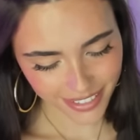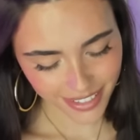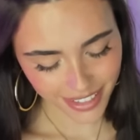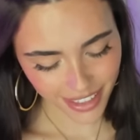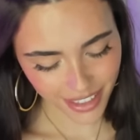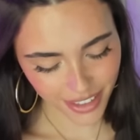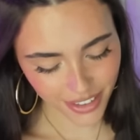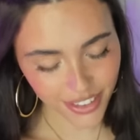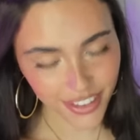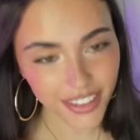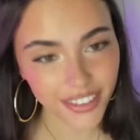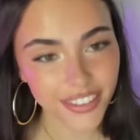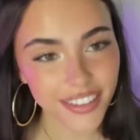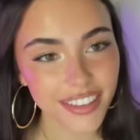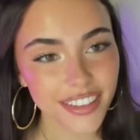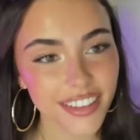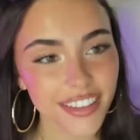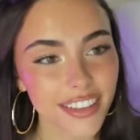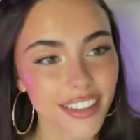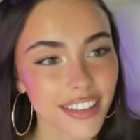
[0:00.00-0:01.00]
I don't
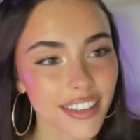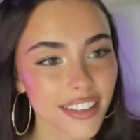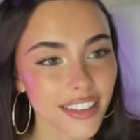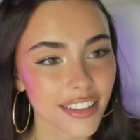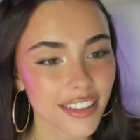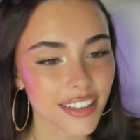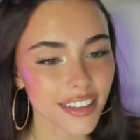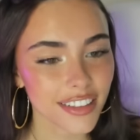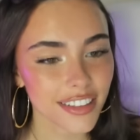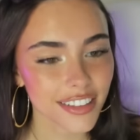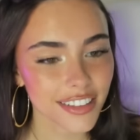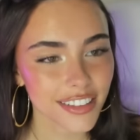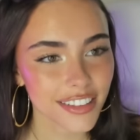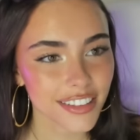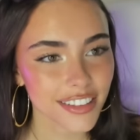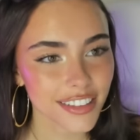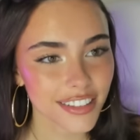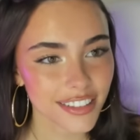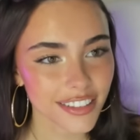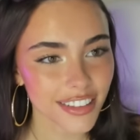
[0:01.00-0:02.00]
even.
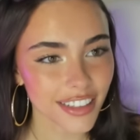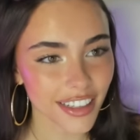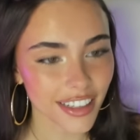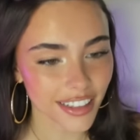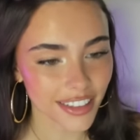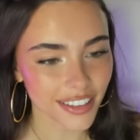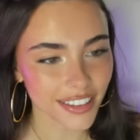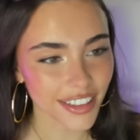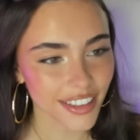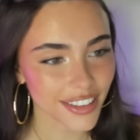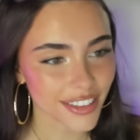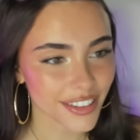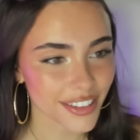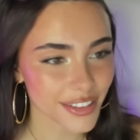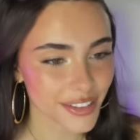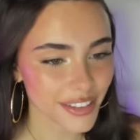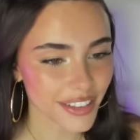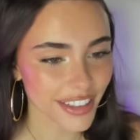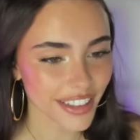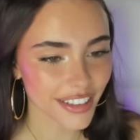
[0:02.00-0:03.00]
Yeah, I don't. I don't
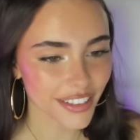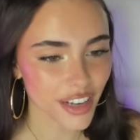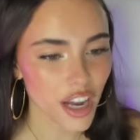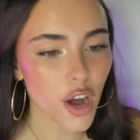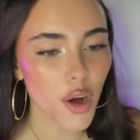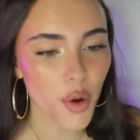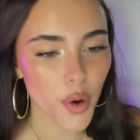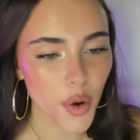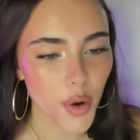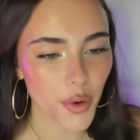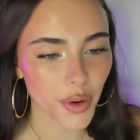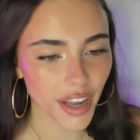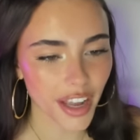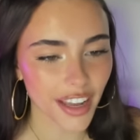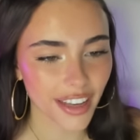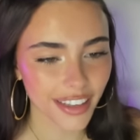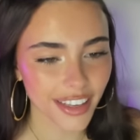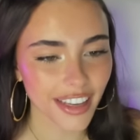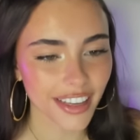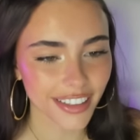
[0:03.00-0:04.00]
know. I don't. Oh,
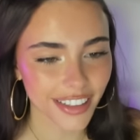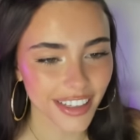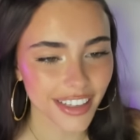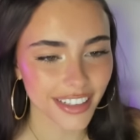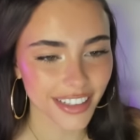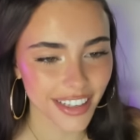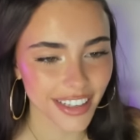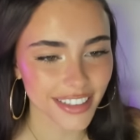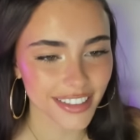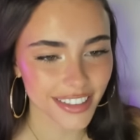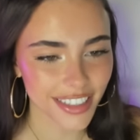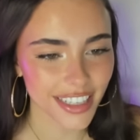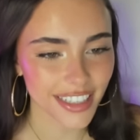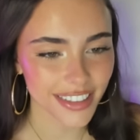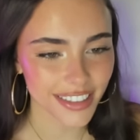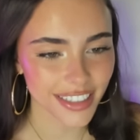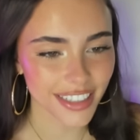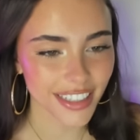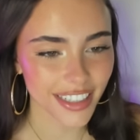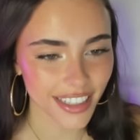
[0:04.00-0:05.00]
okay, okay, okay. Yes, I
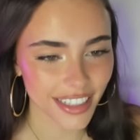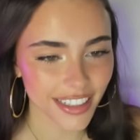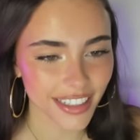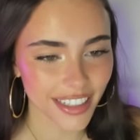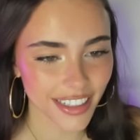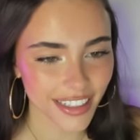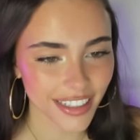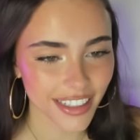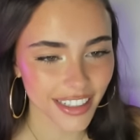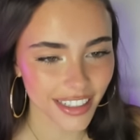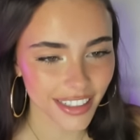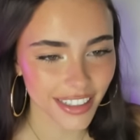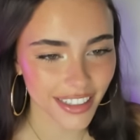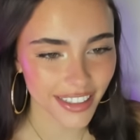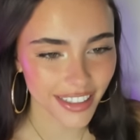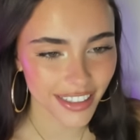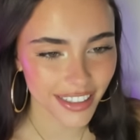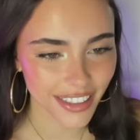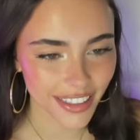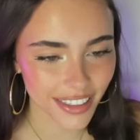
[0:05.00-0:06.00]
see it. I got it. I
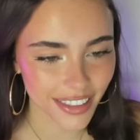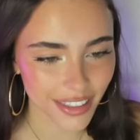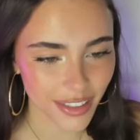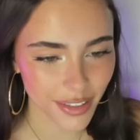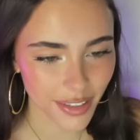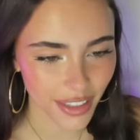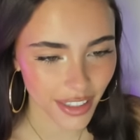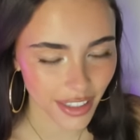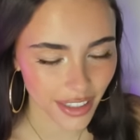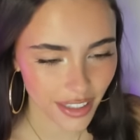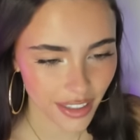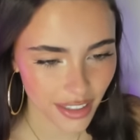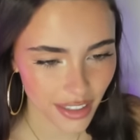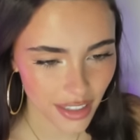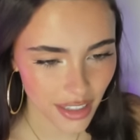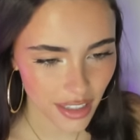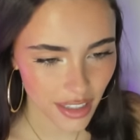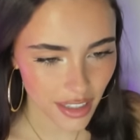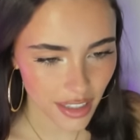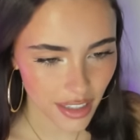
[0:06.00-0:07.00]
got it. I got it. Okay.
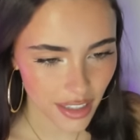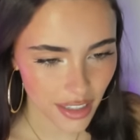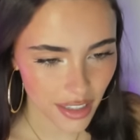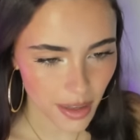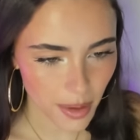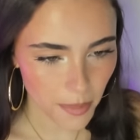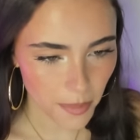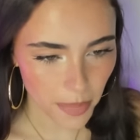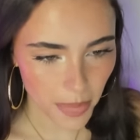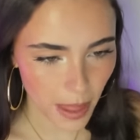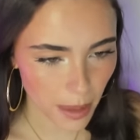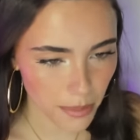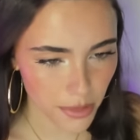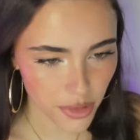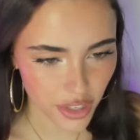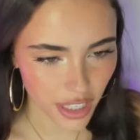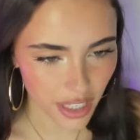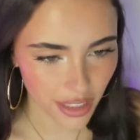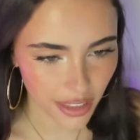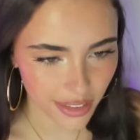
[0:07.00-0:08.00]
I'm
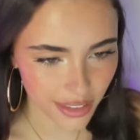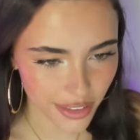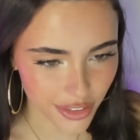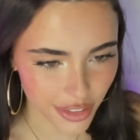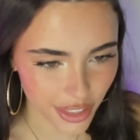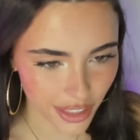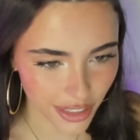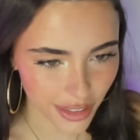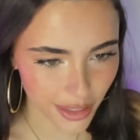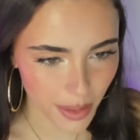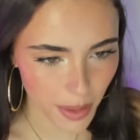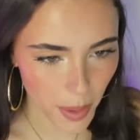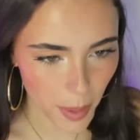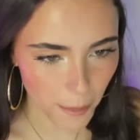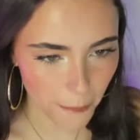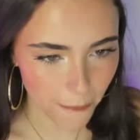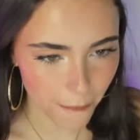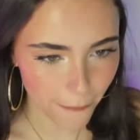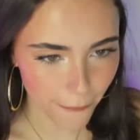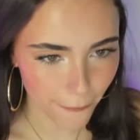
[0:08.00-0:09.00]
just gonna let the chat go.
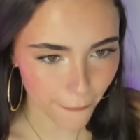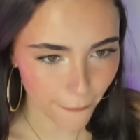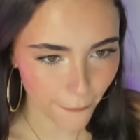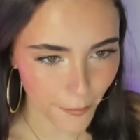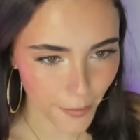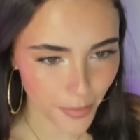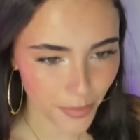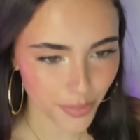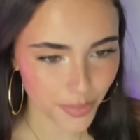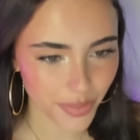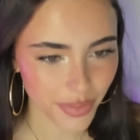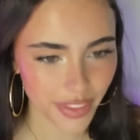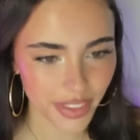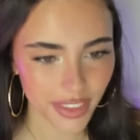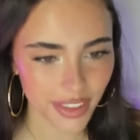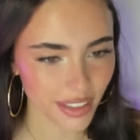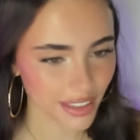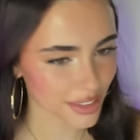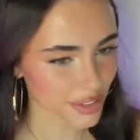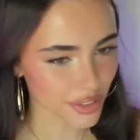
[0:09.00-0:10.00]

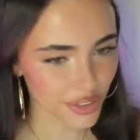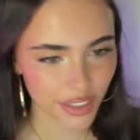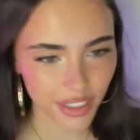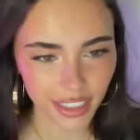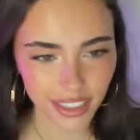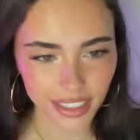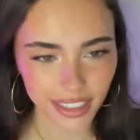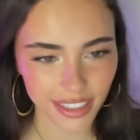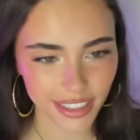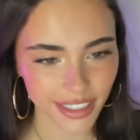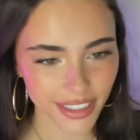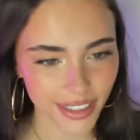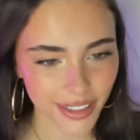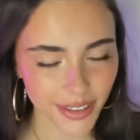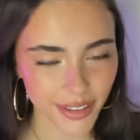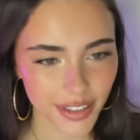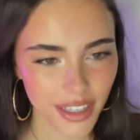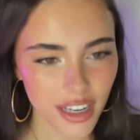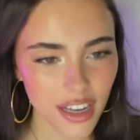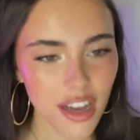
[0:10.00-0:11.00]
Just gonna let it
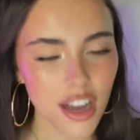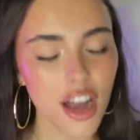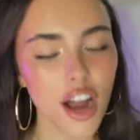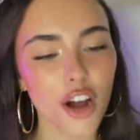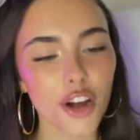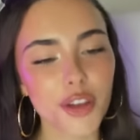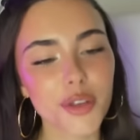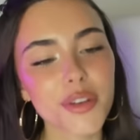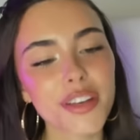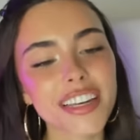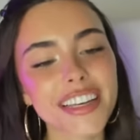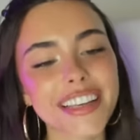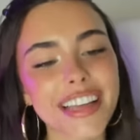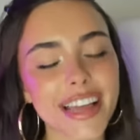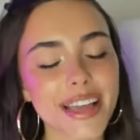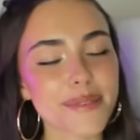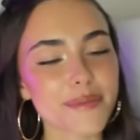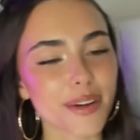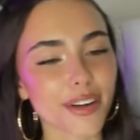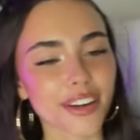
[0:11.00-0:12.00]
go. Are you gonna
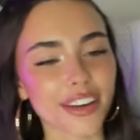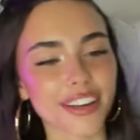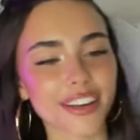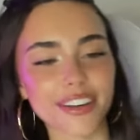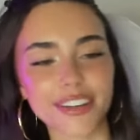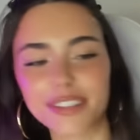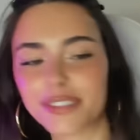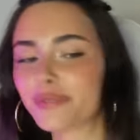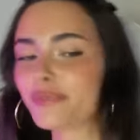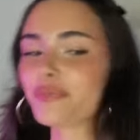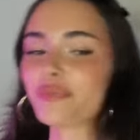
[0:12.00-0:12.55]
game on here?